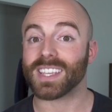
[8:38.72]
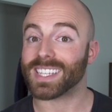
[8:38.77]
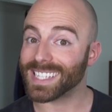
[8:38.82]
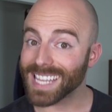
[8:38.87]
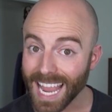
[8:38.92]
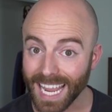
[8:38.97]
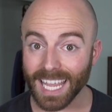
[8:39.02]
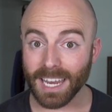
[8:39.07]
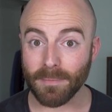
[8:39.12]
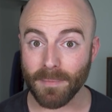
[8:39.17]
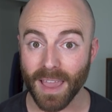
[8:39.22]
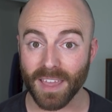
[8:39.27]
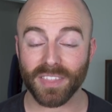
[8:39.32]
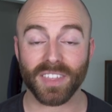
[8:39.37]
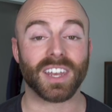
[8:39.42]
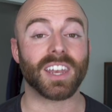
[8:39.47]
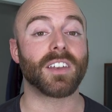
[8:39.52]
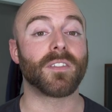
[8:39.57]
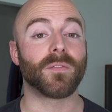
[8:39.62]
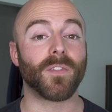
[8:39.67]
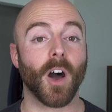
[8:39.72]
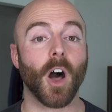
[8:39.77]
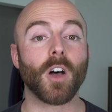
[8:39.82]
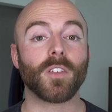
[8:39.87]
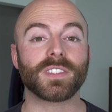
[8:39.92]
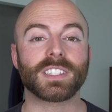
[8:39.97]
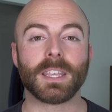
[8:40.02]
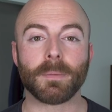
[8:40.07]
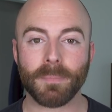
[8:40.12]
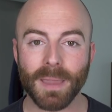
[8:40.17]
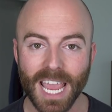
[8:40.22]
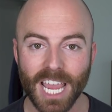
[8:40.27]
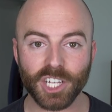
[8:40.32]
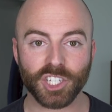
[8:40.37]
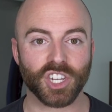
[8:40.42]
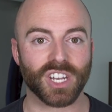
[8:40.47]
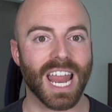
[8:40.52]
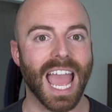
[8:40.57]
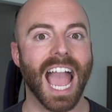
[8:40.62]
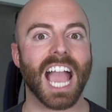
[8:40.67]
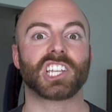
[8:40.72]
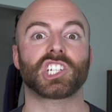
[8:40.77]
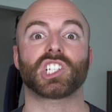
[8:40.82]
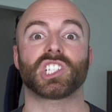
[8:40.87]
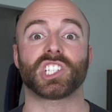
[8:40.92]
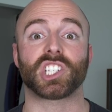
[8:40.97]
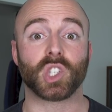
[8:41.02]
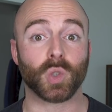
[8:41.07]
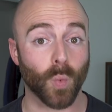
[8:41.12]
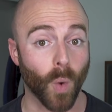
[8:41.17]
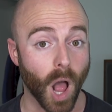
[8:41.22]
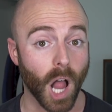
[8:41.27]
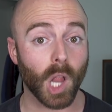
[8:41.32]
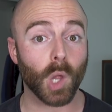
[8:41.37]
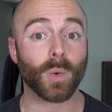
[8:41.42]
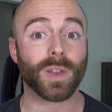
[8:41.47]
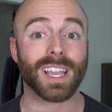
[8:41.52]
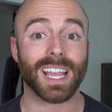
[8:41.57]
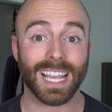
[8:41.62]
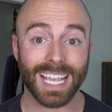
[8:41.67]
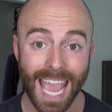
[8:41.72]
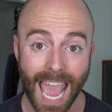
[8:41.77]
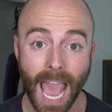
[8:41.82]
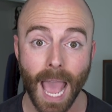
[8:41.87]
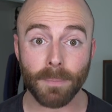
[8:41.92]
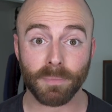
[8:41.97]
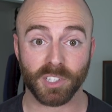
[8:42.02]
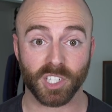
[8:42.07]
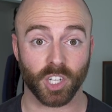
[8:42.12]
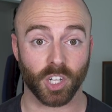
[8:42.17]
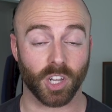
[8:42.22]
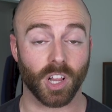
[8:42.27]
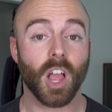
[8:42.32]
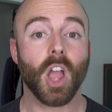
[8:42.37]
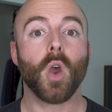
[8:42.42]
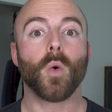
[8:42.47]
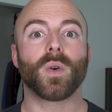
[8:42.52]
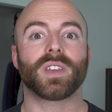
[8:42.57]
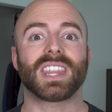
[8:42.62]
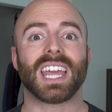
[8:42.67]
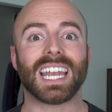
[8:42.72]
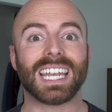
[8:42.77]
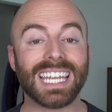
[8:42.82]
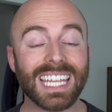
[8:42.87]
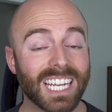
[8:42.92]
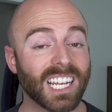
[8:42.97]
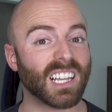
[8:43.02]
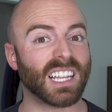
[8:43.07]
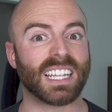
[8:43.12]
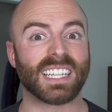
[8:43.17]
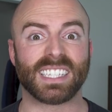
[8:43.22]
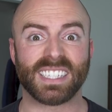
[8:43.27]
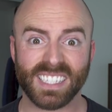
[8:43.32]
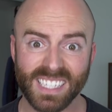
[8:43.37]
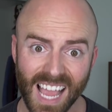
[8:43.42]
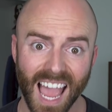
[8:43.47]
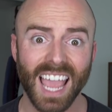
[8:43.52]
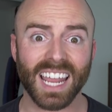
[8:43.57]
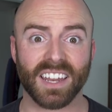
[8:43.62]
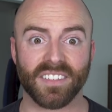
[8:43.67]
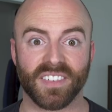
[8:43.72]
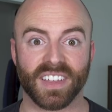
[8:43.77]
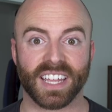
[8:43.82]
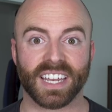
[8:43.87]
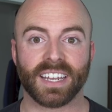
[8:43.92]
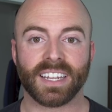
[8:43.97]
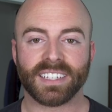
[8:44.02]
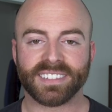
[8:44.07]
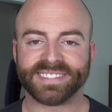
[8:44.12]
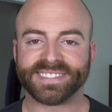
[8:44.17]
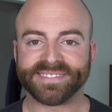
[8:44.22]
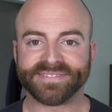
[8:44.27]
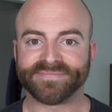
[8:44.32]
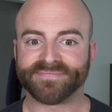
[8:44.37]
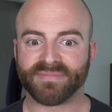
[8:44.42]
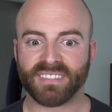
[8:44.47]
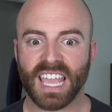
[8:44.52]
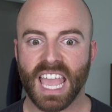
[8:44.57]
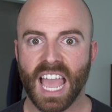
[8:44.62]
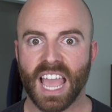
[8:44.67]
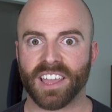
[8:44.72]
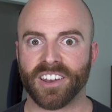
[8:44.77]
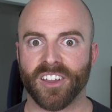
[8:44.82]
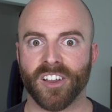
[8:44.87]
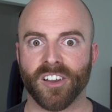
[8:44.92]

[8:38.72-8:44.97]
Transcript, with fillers: The second method involves the patient actually swallowing a capsule with a needle inside of it yeah, I